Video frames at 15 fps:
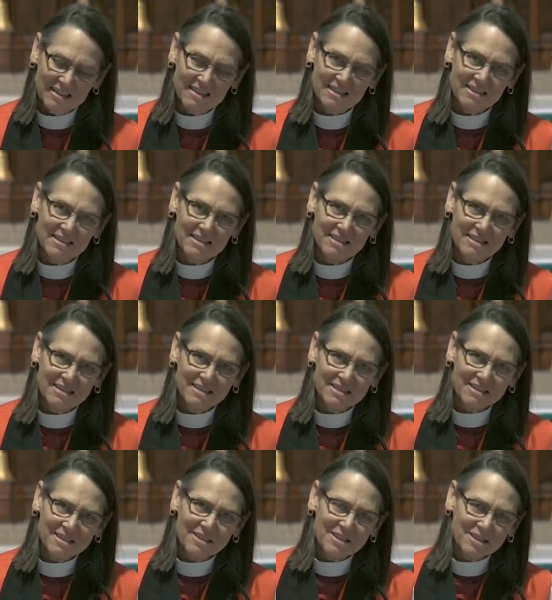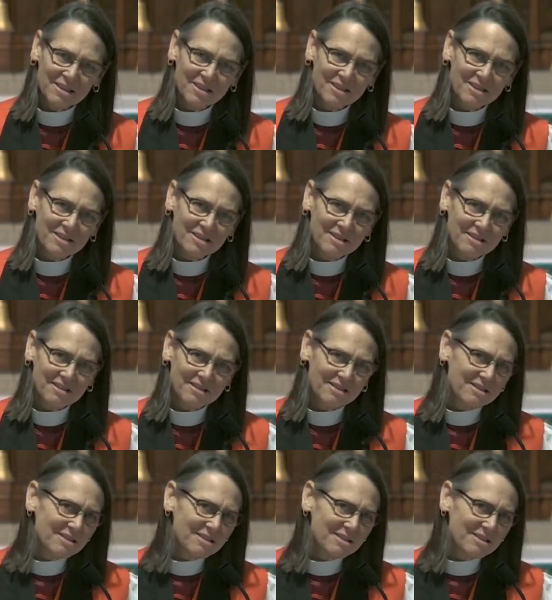(silence)